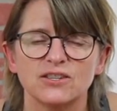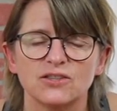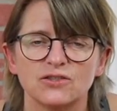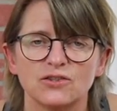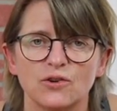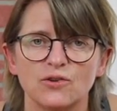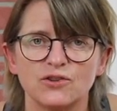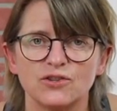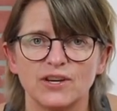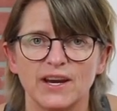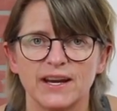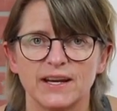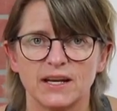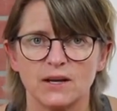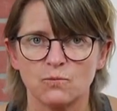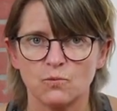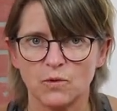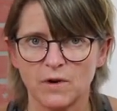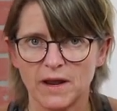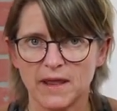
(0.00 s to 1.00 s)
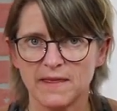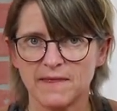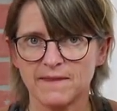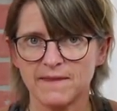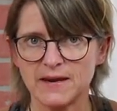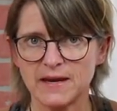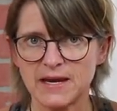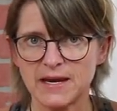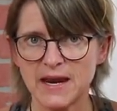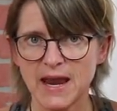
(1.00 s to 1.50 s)
that's associated with
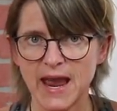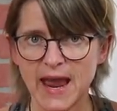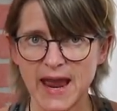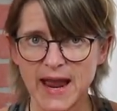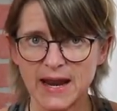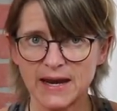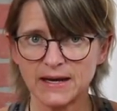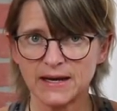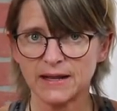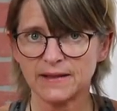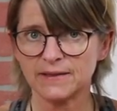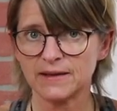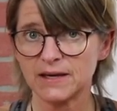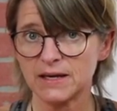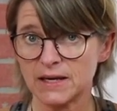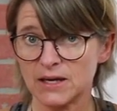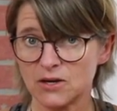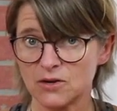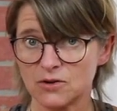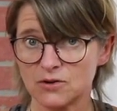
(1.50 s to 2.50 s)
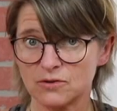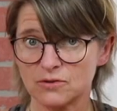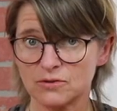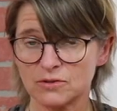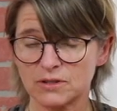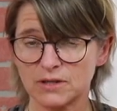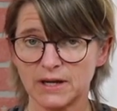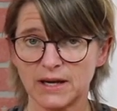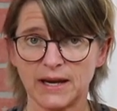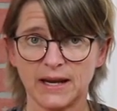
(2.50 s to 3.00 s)
the head and the
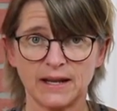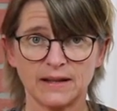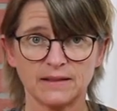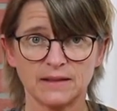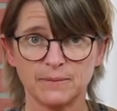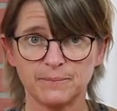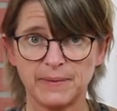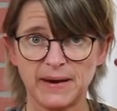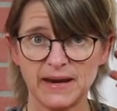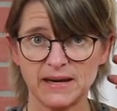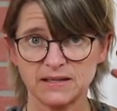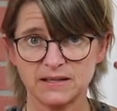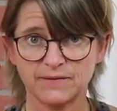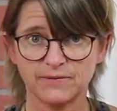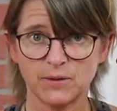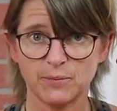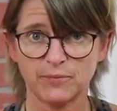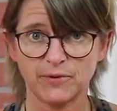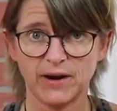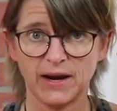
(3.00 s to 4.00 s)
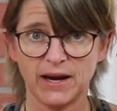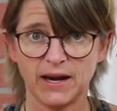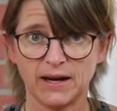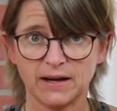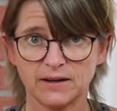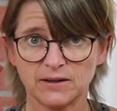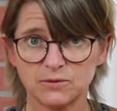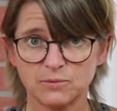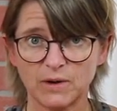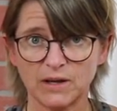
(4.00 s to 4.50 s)
ears and the base of the
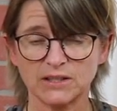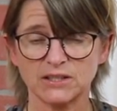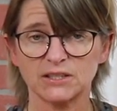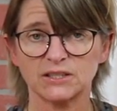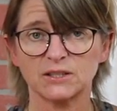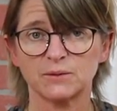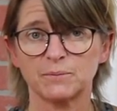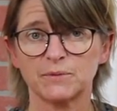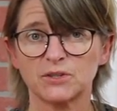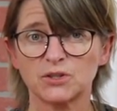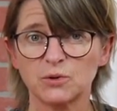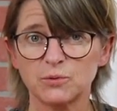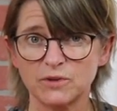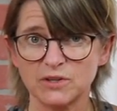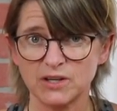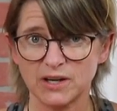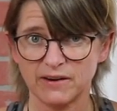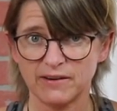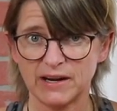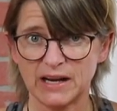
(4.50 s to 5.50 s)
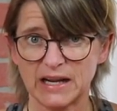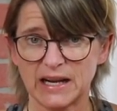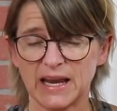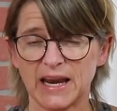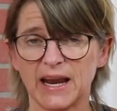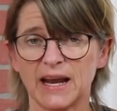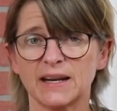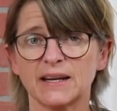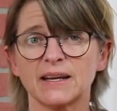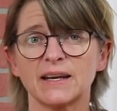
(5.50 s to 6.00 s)
brain, as well as the pituitary
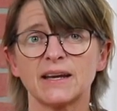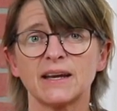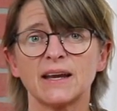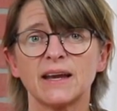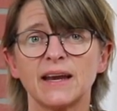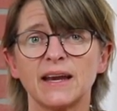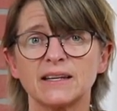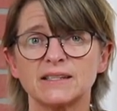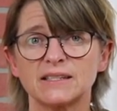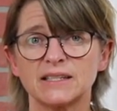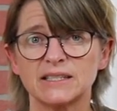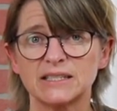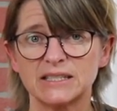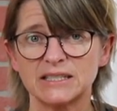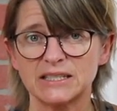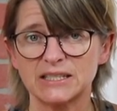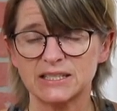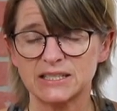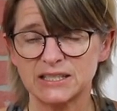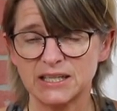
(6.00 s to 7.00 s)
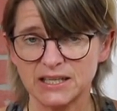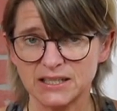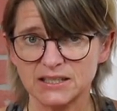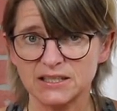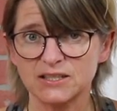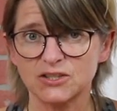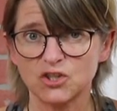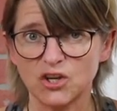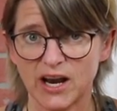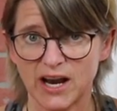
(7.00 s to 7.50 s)
gland, is the
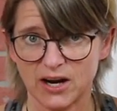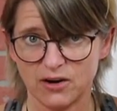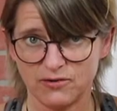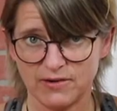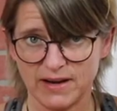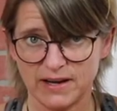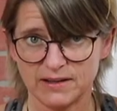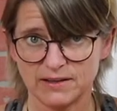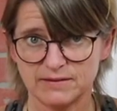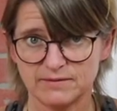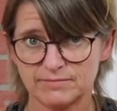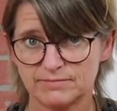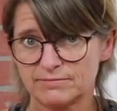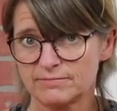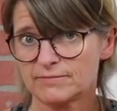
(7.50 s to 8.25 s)
sixth chakra.